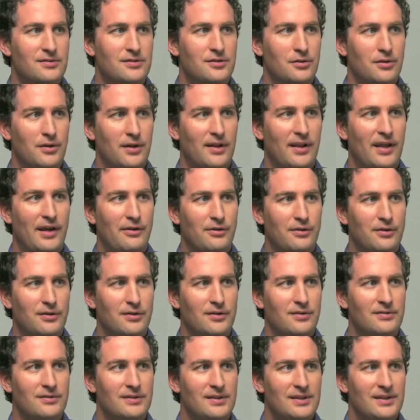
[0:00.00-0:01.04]
to allow you
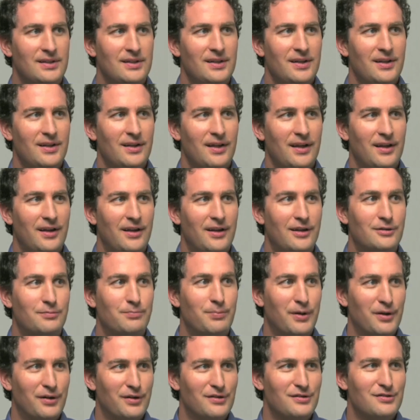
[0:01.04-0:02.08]
to
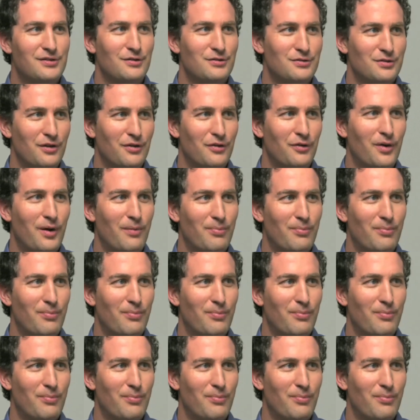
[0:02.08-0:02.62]
experience those other